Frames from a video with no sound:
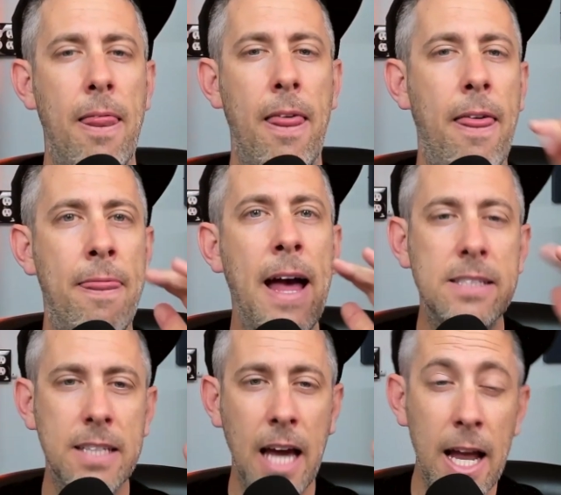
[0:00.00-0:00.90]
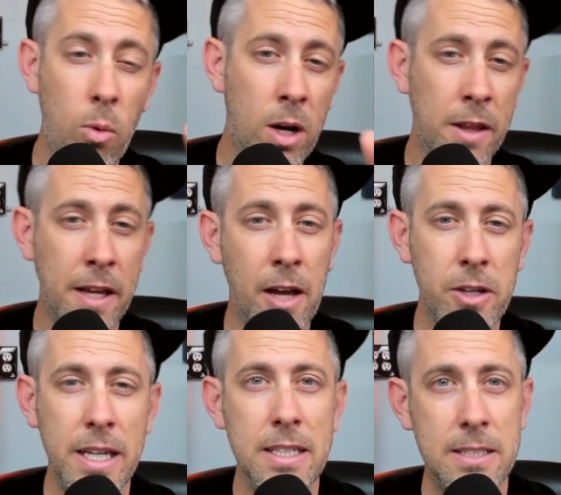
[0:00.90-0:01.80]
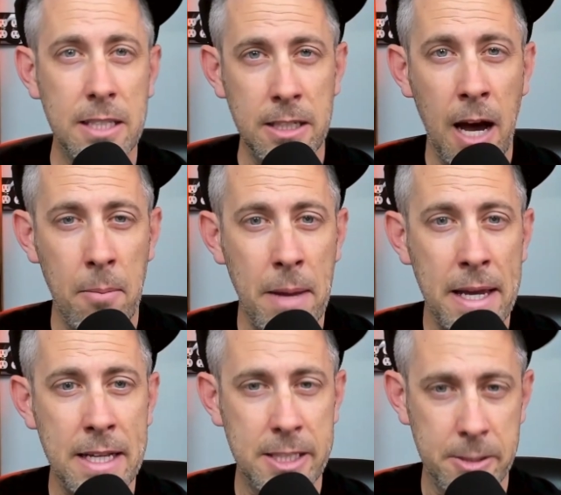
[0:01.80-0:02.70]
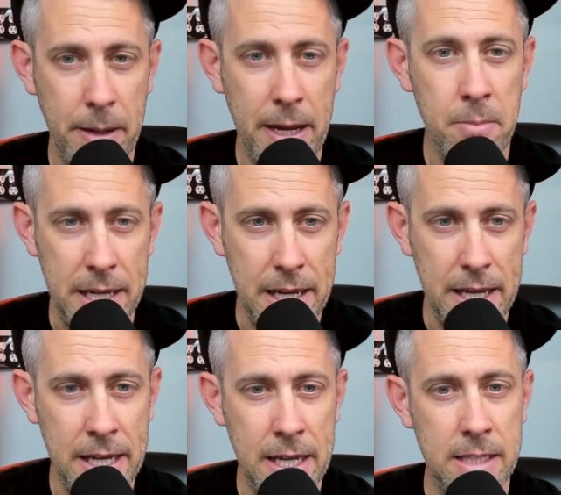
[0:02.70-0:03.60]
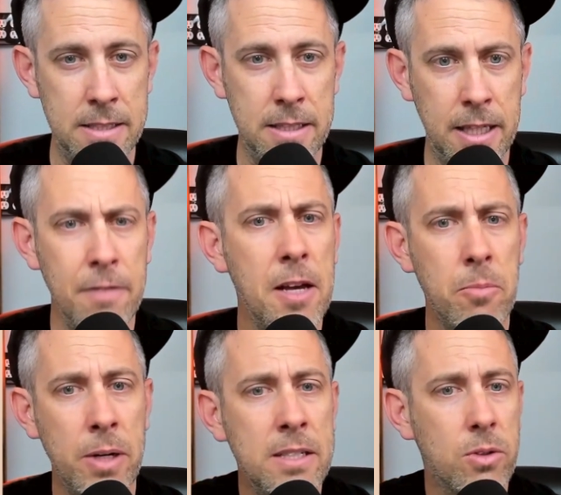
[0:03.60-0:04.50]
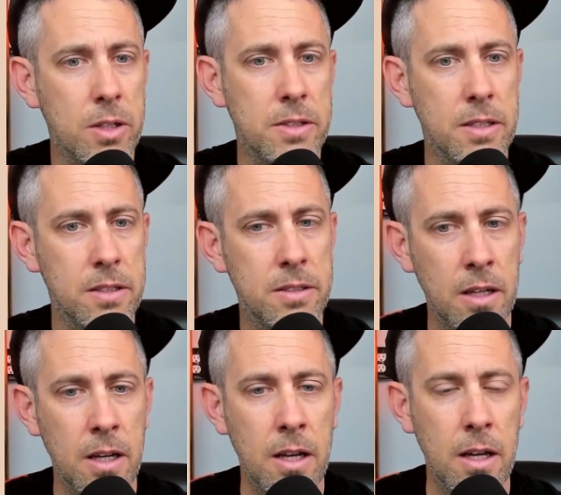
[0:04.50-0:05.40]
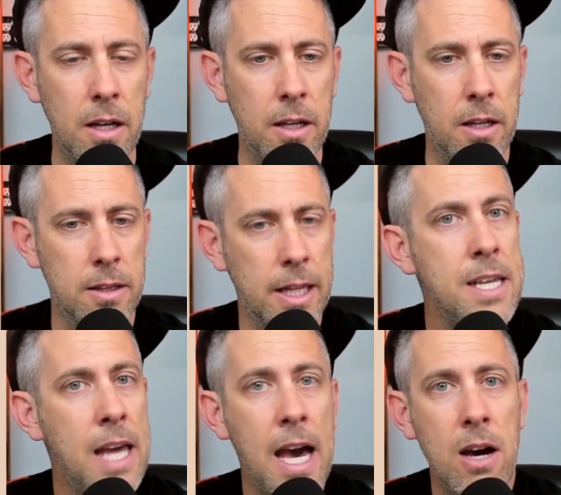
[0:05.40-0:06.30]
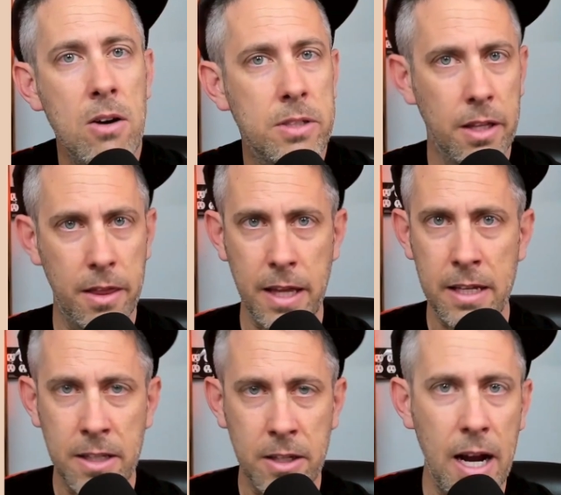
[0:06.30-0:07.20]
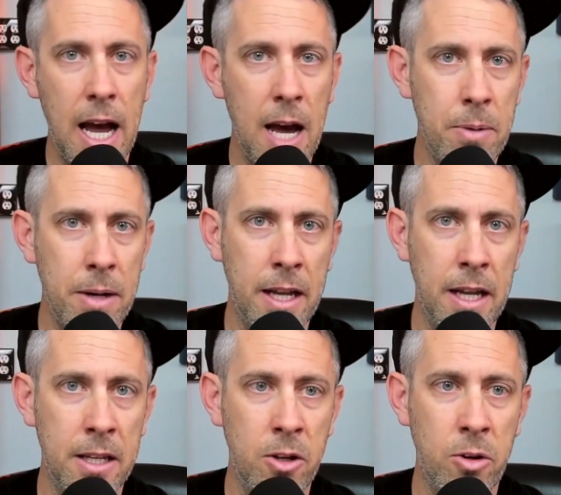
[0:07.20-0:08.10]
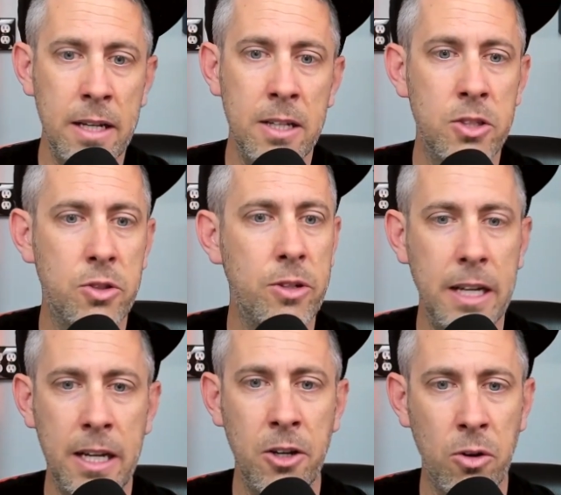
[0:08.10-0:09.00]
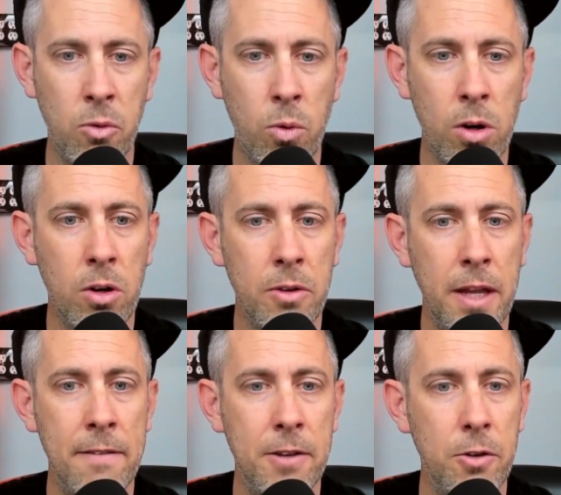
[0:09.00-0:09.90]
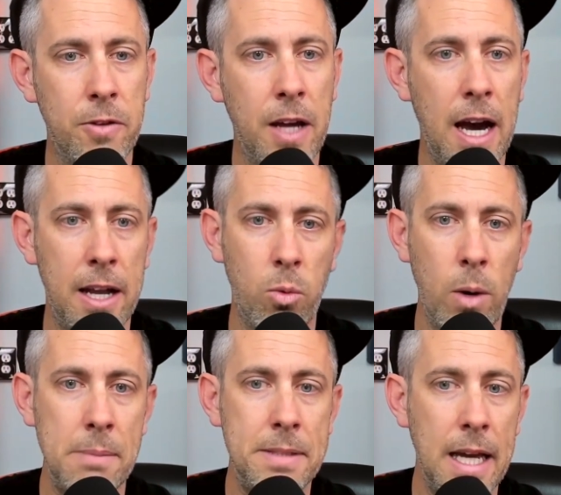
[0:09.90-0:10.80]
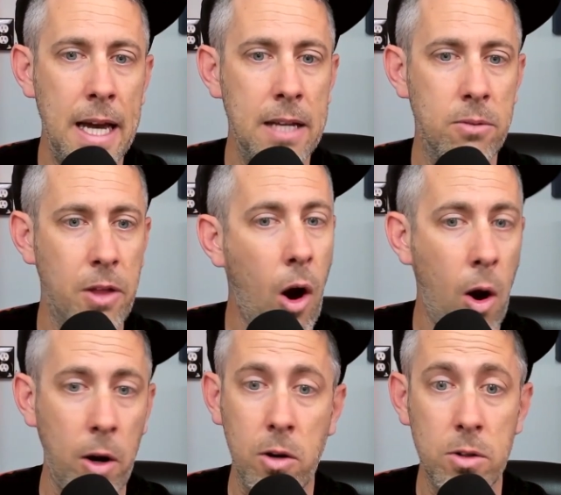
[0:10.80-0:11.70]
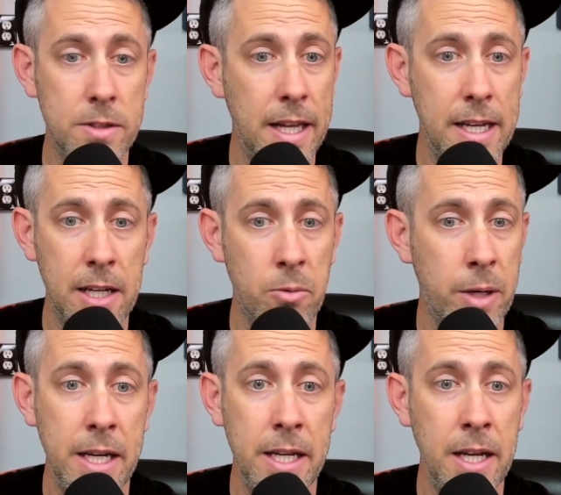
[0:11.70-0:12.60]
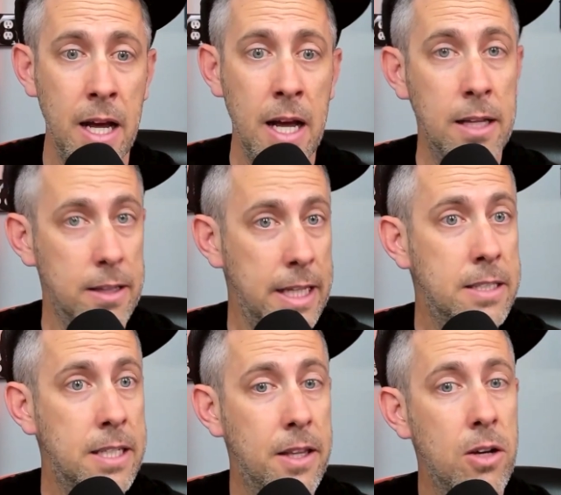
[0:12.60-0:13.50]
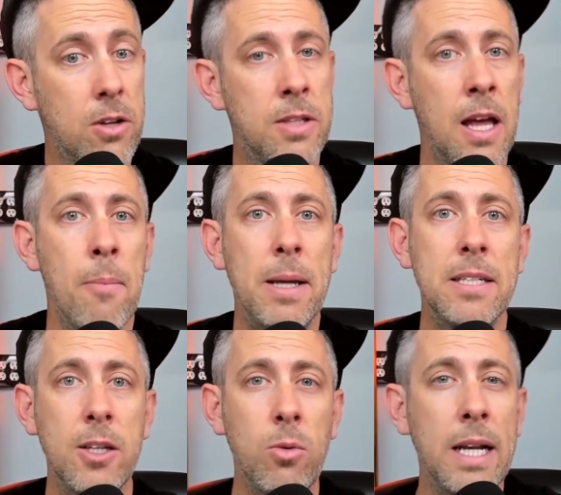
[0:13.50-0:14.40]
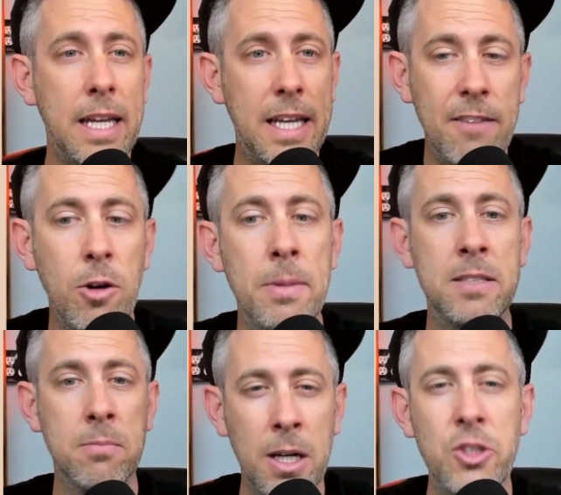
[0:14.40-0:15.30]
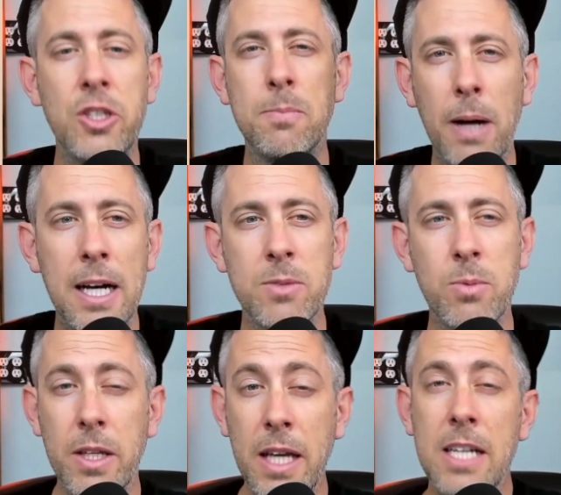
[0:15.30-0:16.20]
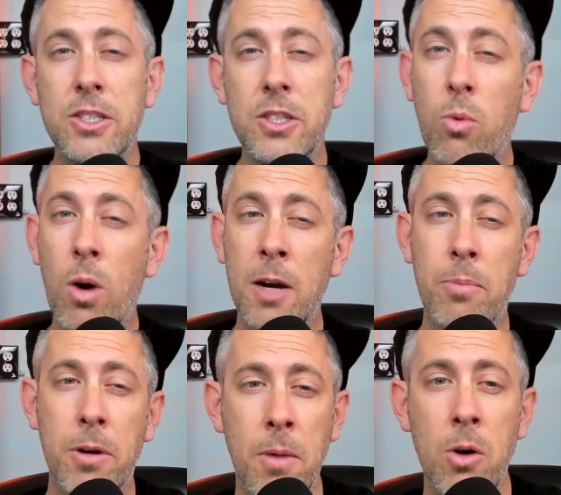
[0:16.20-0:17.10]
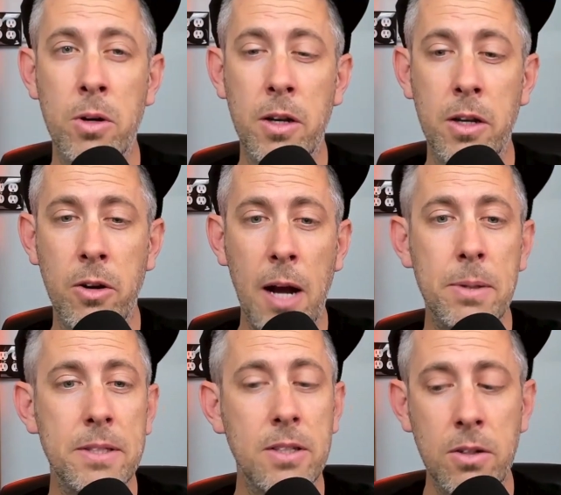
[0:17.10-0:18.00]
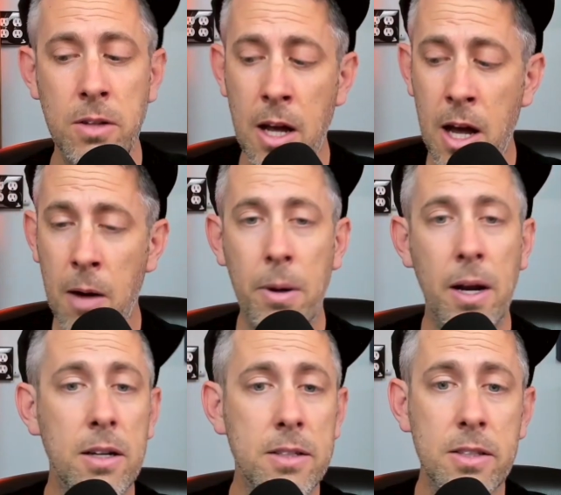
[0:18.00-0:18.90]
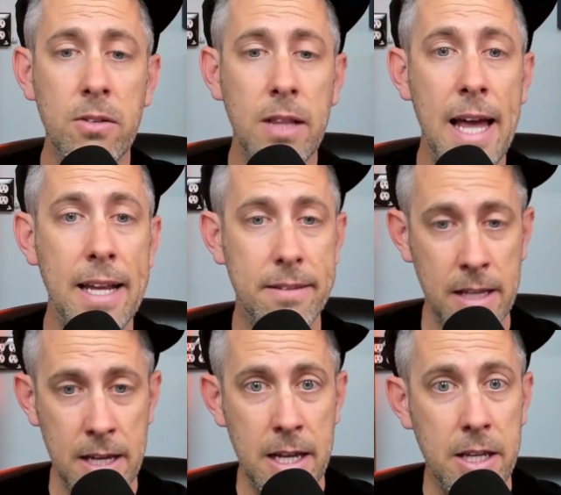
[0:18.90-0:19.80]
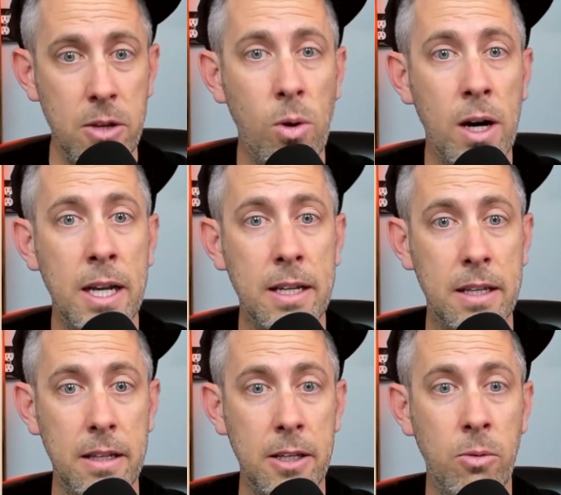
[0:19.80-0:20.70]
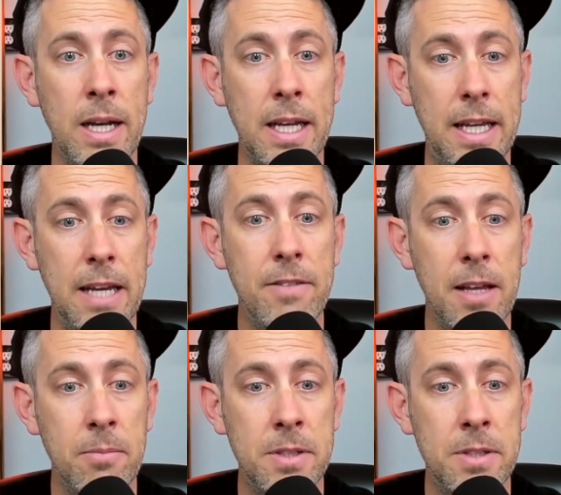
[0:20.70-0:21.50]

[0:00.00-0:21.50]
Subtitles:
that's kind of one of the other keys to not making it spammy is give them resources. Link out to things that are happening in your industry, in your world. If you've got a website with articles they can read, link to those. Basically, you want to give them as much as possible. Yes, you want to promote your episode, but also like you want to give them